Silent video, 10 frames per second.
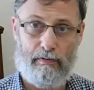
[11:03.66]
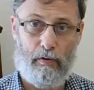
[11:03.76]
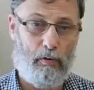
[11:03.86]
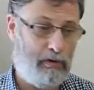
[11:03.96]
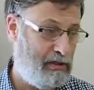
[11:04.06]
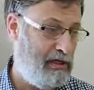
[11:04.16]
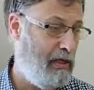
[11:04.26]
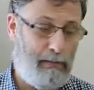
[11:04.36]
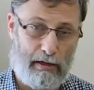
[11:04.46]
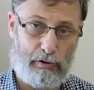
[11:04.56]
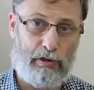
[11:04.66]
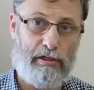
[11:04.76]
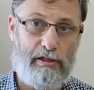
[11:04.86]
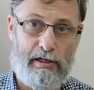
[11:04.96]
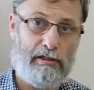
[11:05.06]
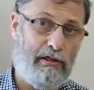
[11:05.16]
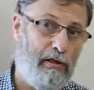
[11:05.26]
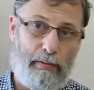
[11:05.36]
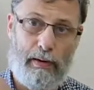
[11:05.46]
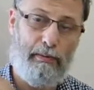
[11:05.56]
Or the 10 meg, should I say, is a
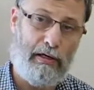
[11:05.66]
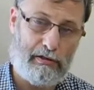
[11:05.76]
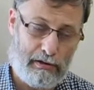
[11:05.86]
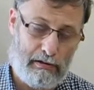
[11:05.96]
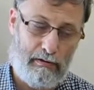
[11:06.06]
little bit better.